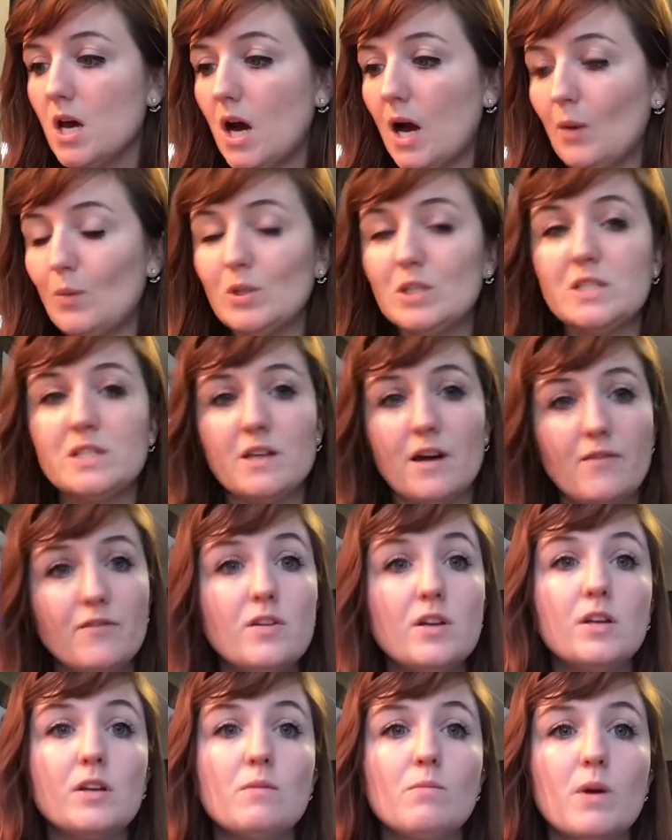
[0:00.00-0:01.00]
I will
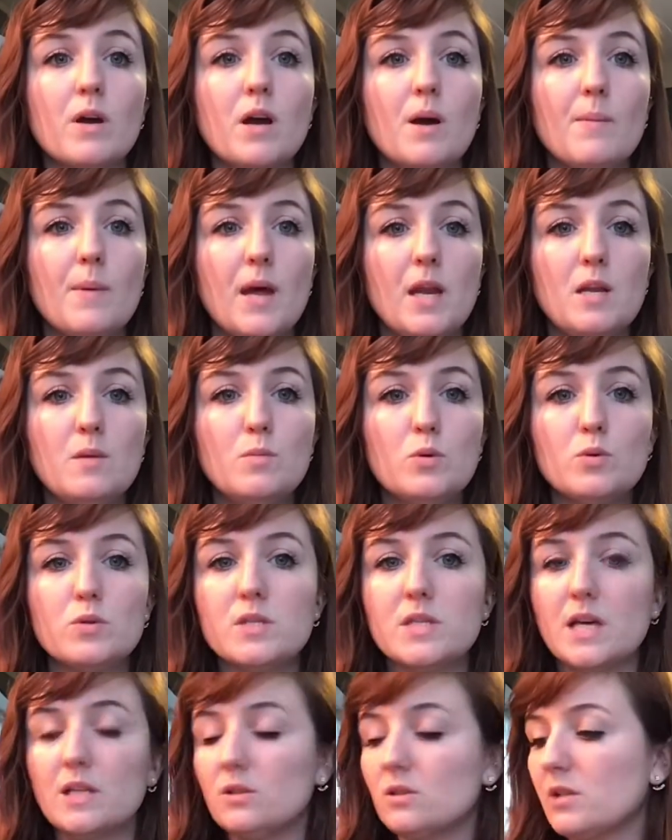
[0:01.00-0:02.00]
definitely pick up any boots
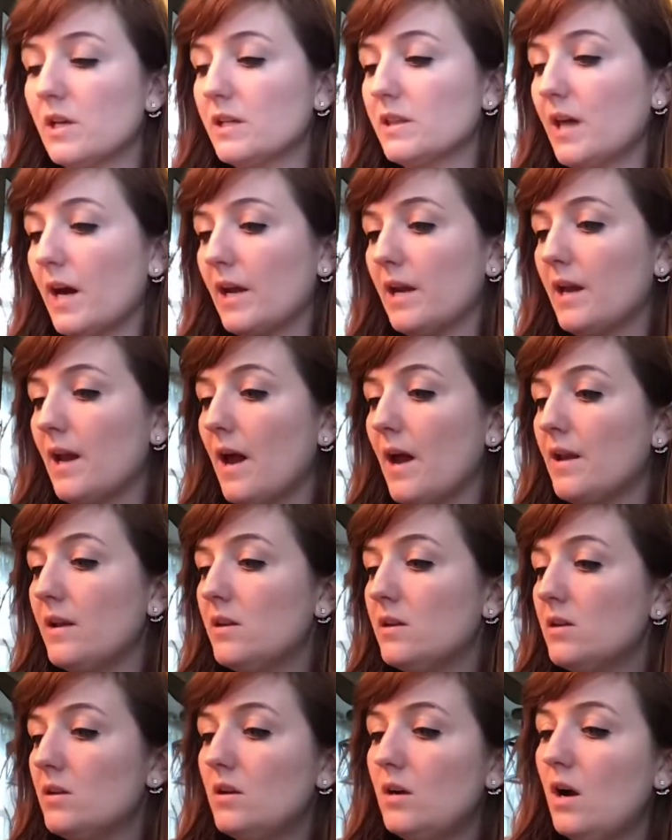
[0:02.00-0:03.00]
that look like that
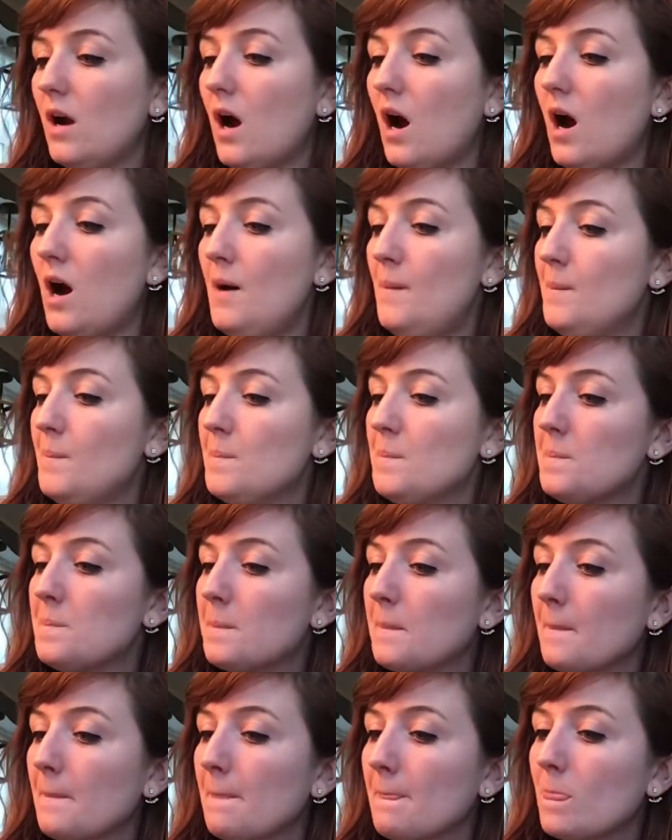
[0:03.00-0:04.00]
again.
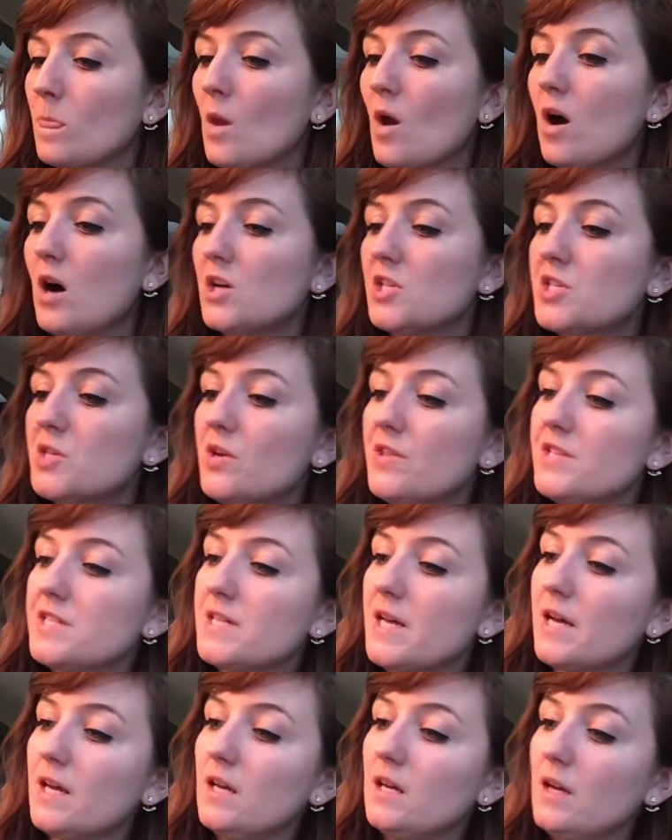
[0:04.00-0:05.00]
Also on the
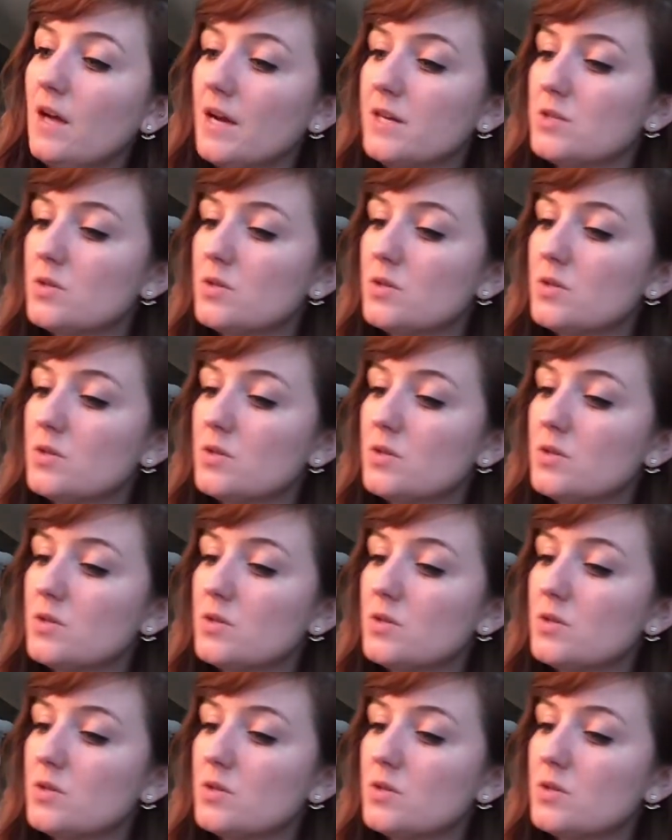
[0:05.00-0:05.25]
2nd, I